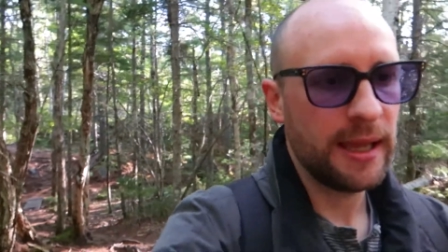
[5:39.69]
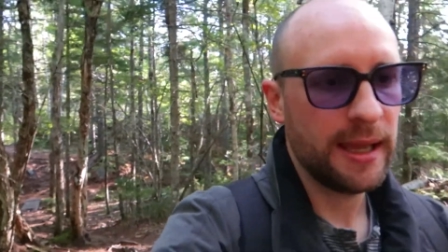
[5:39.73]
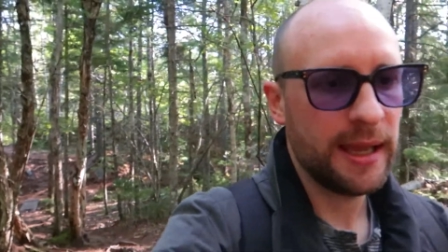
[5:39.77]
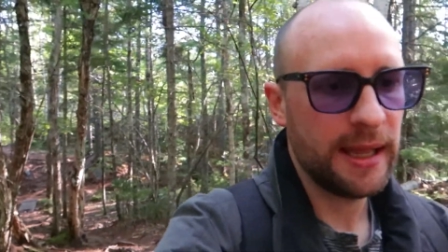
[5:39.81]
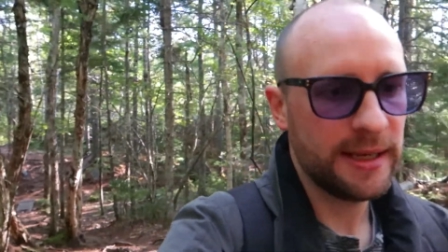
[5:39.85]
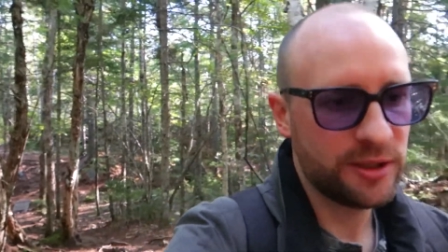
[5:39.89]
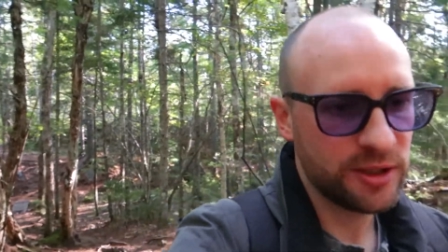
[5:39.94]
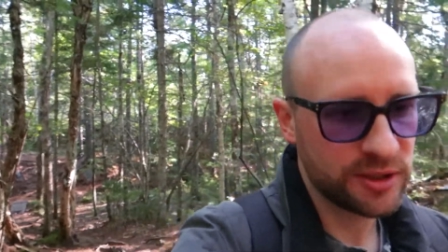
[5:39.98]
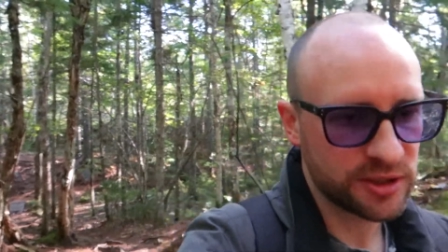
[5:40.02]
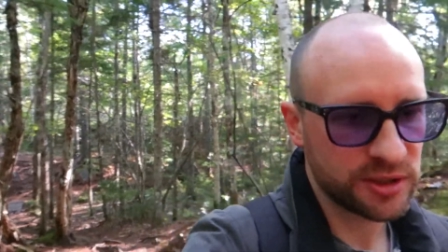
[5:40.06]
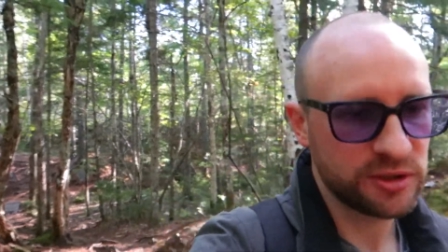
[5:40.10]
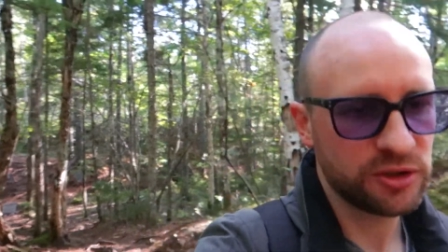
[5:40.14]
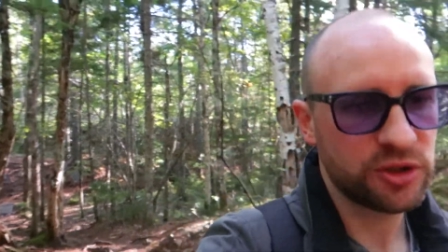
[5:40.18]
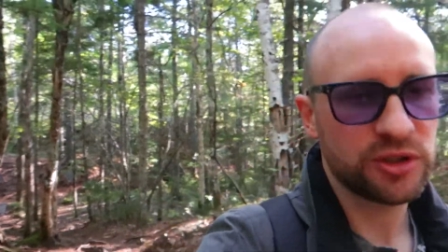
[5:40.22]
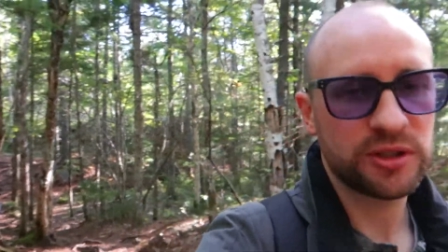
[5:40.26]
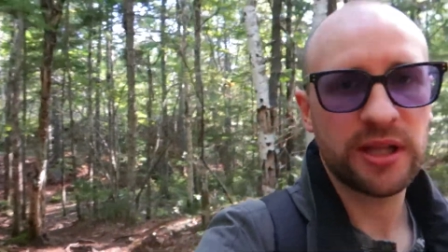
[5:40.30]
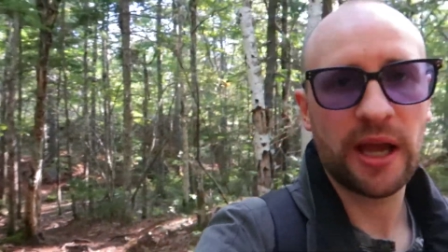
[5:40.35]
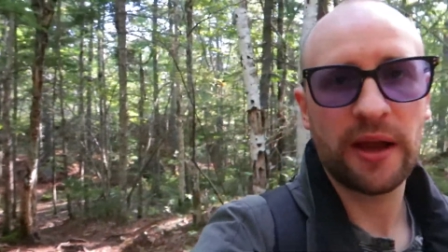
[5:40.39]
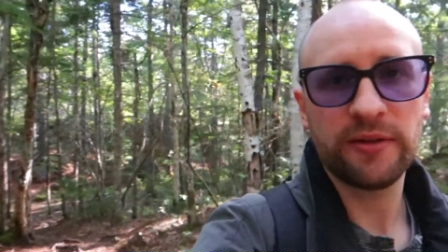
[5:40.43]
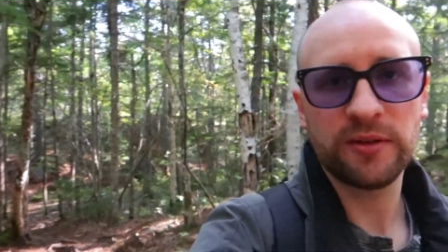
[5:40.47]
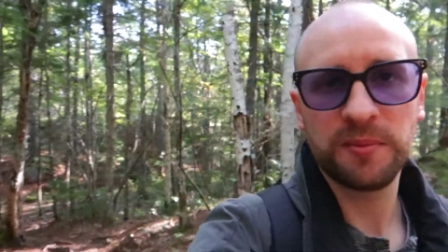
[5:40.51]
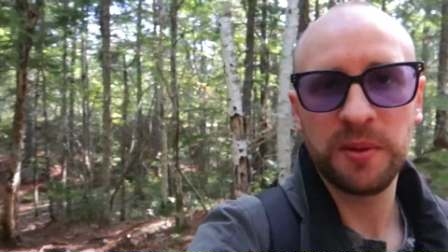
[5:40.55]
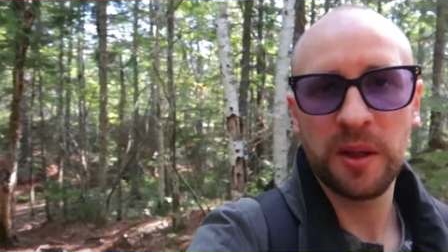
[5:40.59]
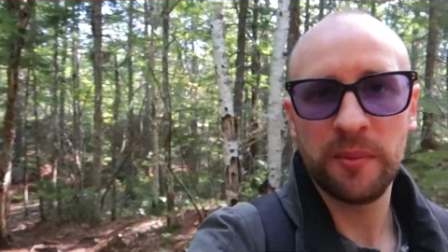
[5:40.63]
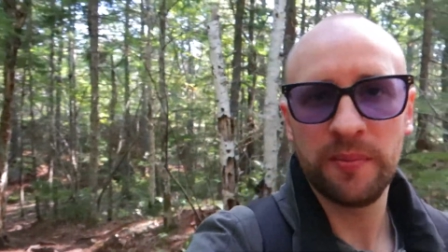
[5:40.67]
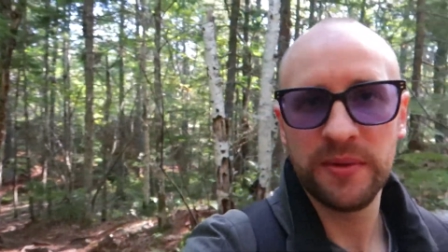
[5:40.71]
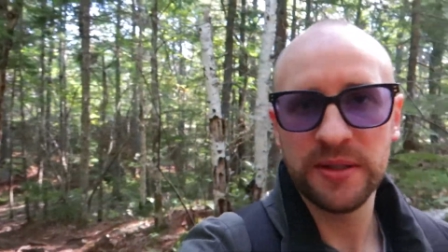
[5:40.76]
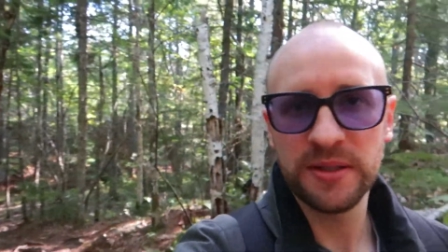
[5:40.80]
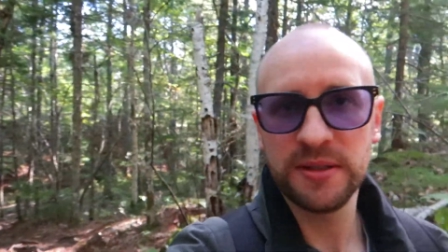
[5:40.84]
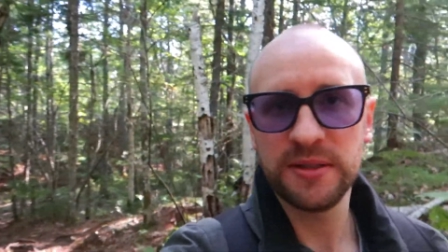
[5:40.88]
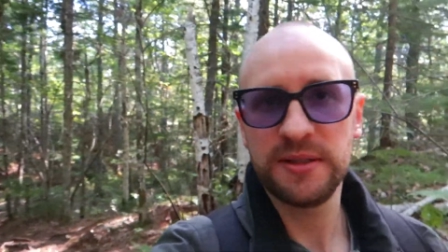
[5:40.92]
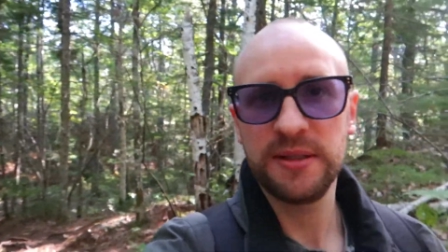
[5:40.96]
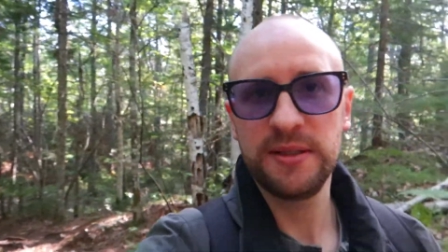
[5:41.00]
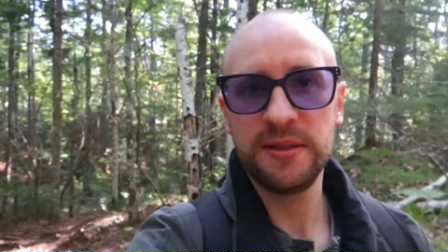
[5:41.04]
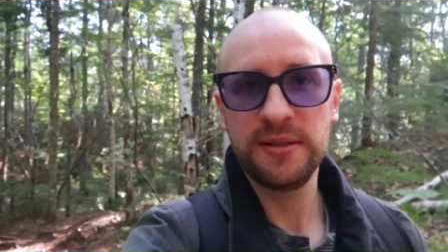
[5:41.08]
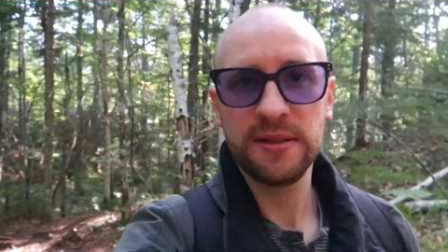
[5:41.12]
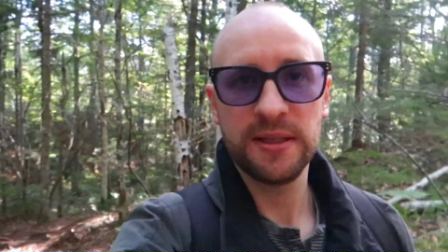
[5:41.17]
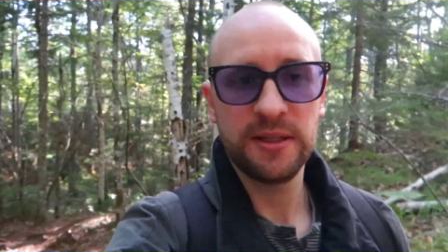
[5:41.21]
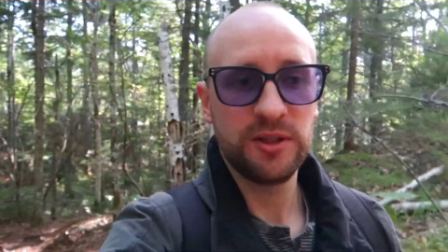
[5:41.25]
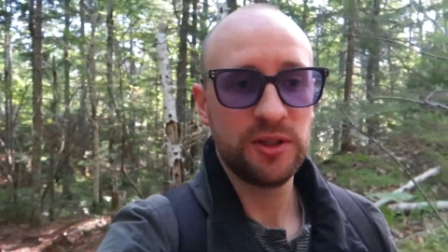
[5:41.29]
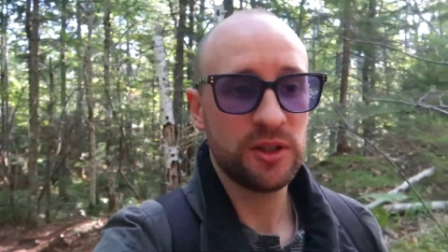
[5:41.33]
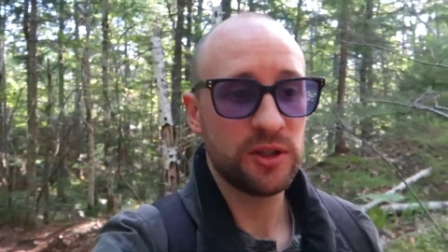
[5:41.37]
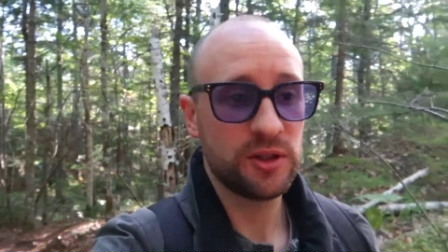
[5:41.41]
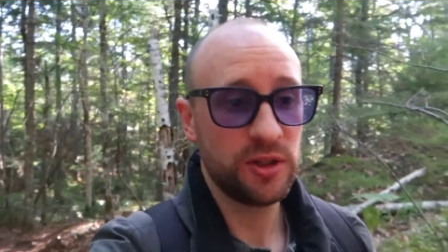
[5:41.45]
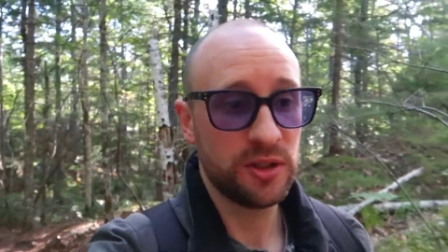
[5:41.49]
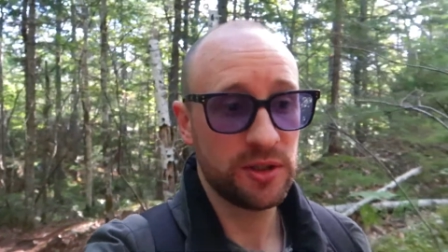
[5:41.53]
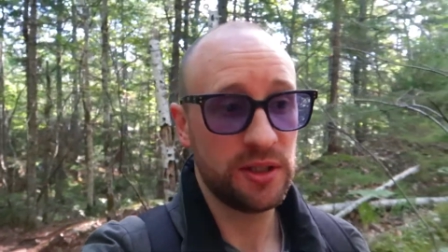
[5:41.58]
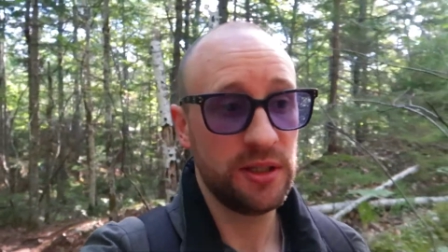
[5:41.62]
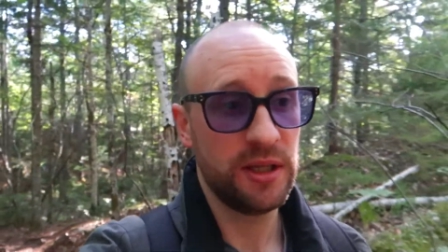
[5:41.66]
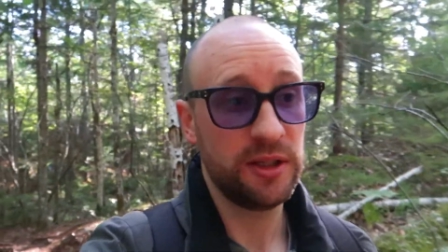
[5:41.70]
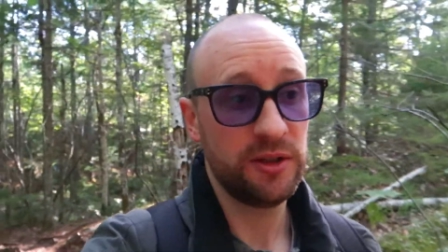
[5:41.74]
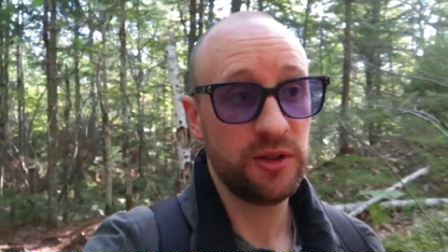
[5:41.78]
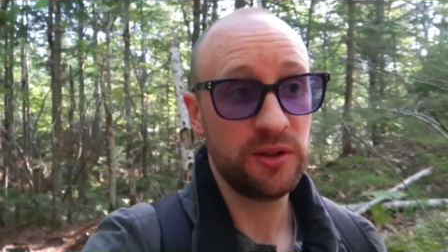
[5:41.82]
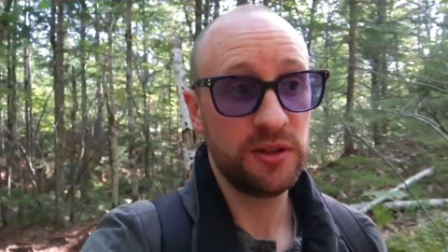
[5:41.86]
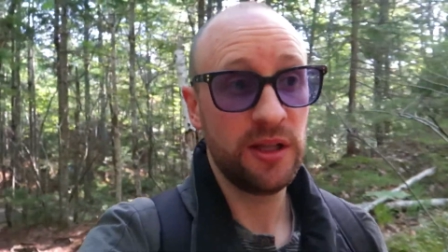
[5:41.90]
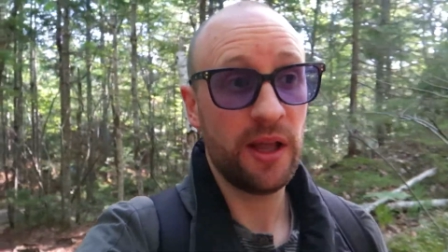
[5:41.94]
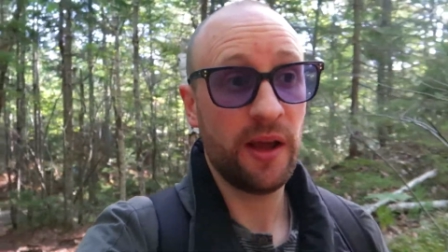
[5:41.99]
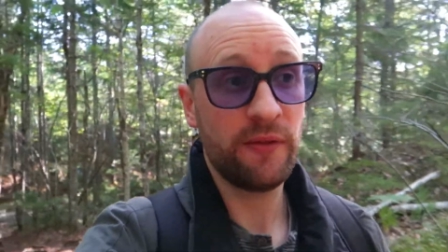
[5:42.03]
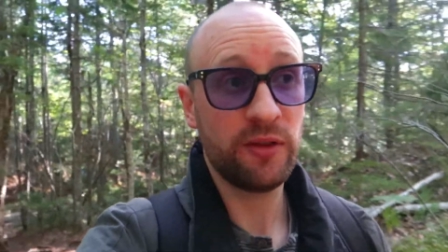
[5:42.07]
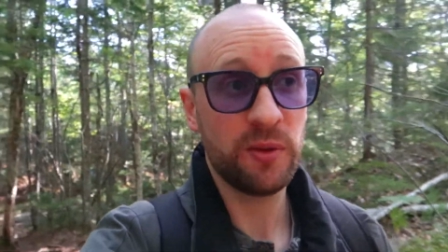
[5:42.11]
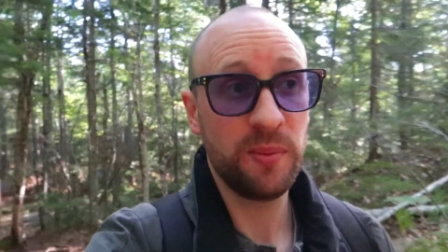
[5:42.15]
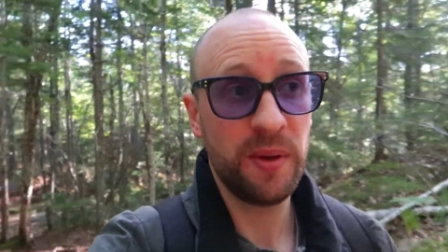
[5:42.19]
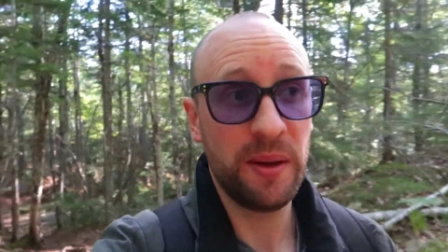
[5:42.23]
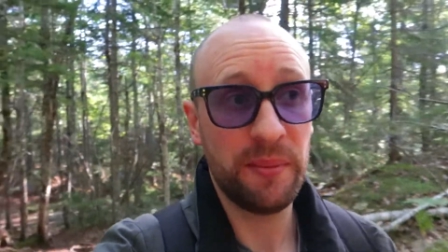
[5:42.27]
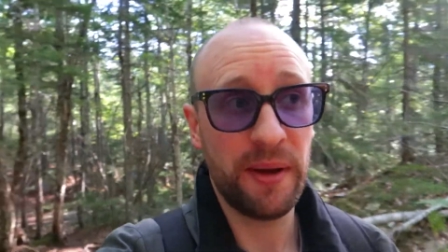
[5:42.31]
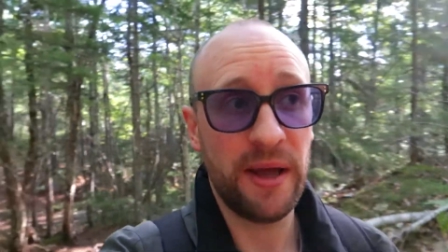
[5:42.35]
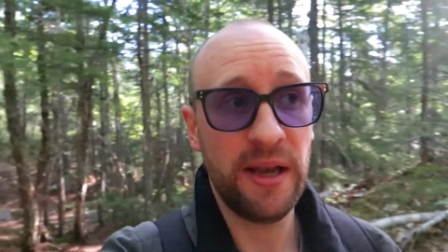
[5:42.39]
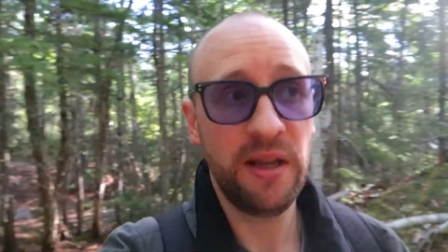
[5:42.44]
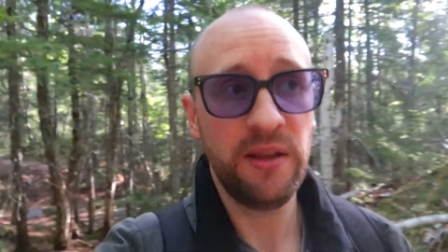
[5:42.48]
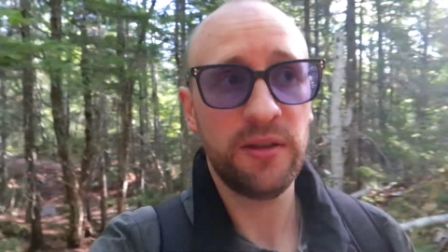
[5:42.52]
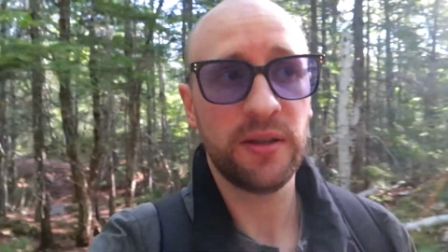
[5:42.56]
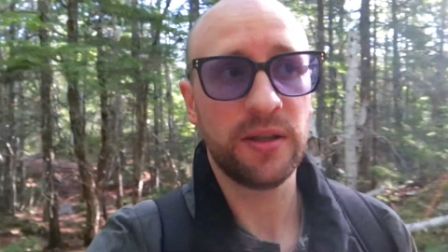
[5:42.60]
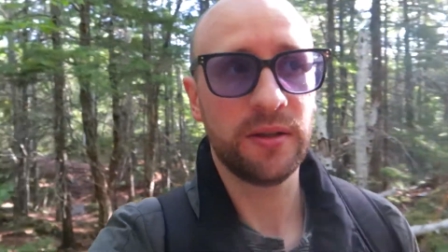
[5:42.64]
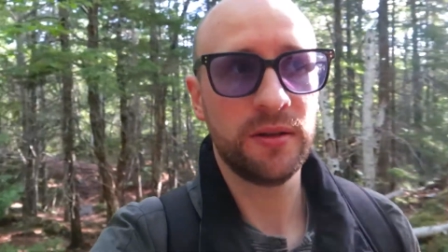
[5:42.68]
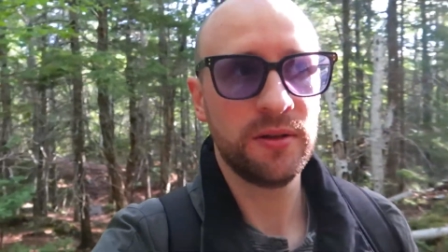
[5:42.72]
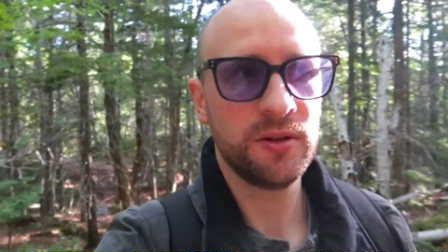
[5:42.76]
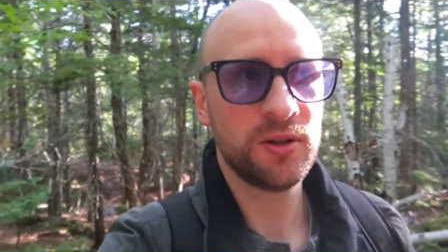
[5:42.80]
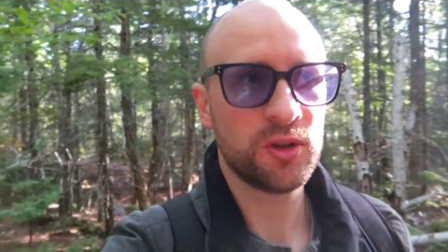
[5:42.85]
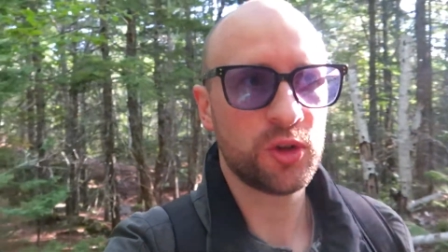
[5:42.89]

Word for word: It doesn't just have to be about businesses, it just doesn't, it doesn't have to be about anything.